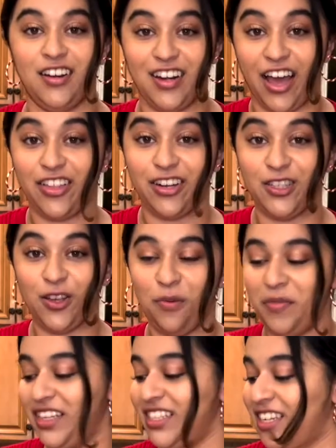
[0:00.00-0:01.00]
Now that it's all
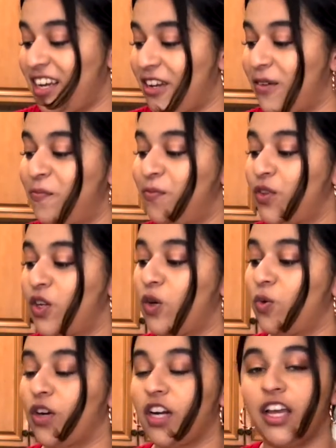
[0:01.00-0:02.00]
mixed in,
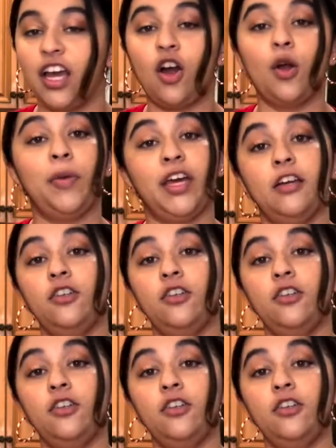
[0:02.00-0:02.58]
we're gonna get our baking